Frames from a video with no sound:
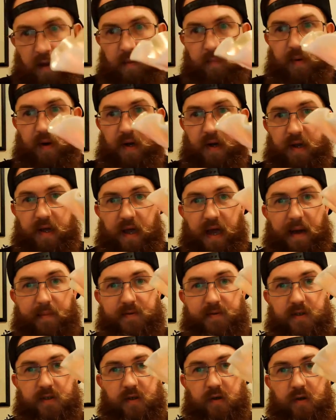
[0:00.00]
But
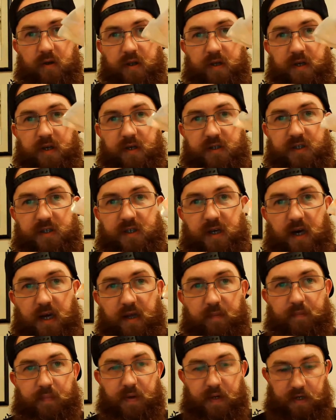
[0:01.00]
absolutely
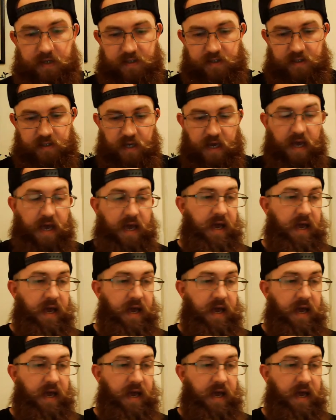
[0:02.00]
stunning piece.